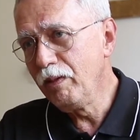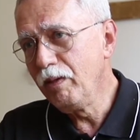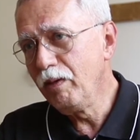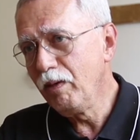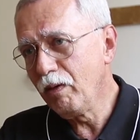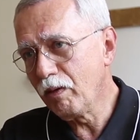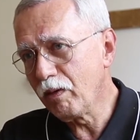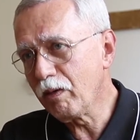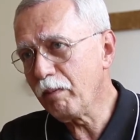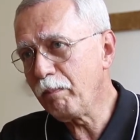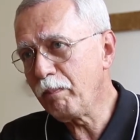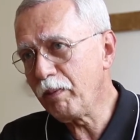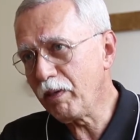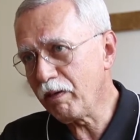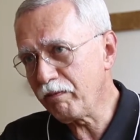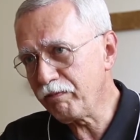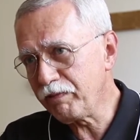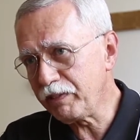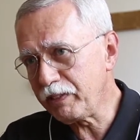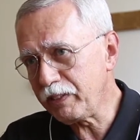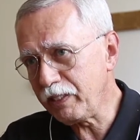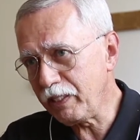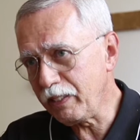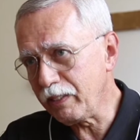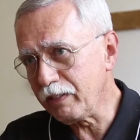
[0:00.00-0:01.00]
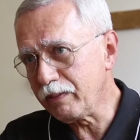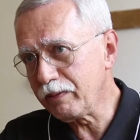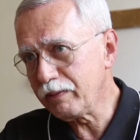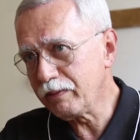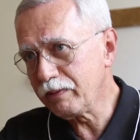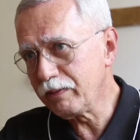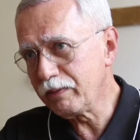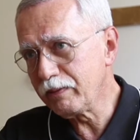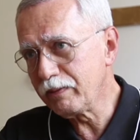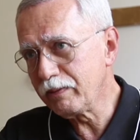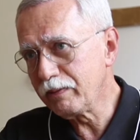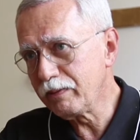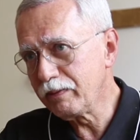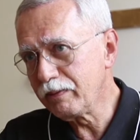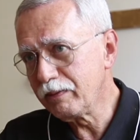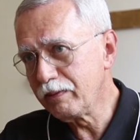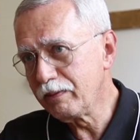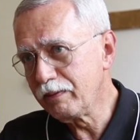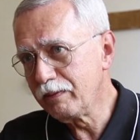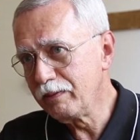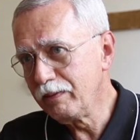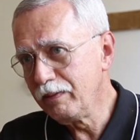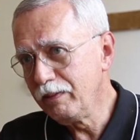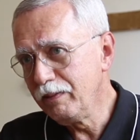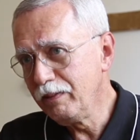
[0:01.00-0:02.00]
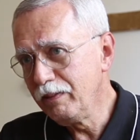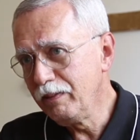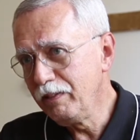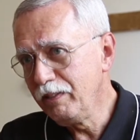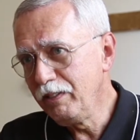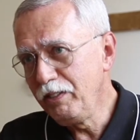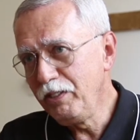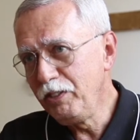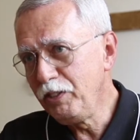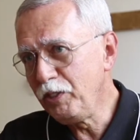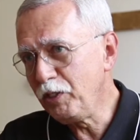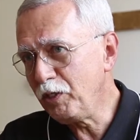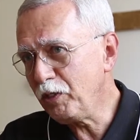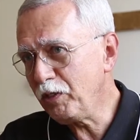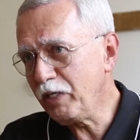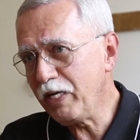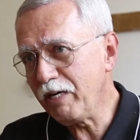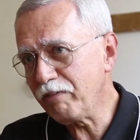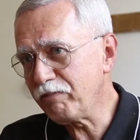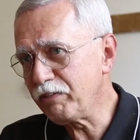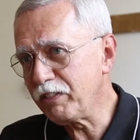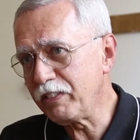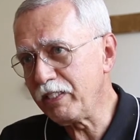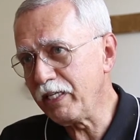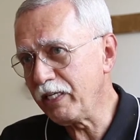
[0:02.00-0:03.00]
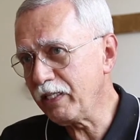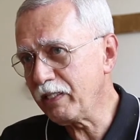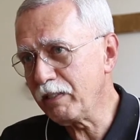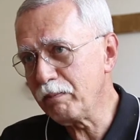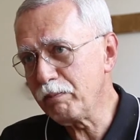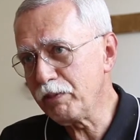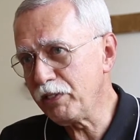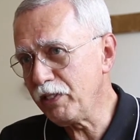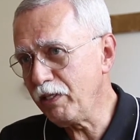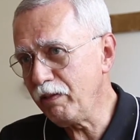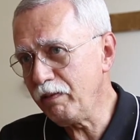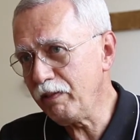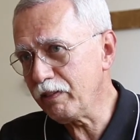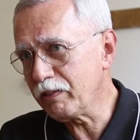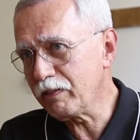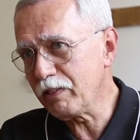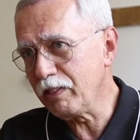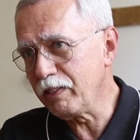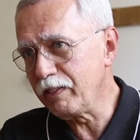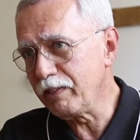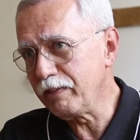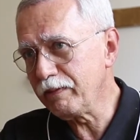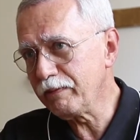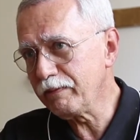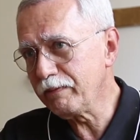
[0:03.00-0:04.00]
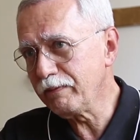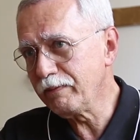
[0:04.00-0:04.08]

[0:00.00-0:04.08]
or a profiteer. You don't have to take them seriously.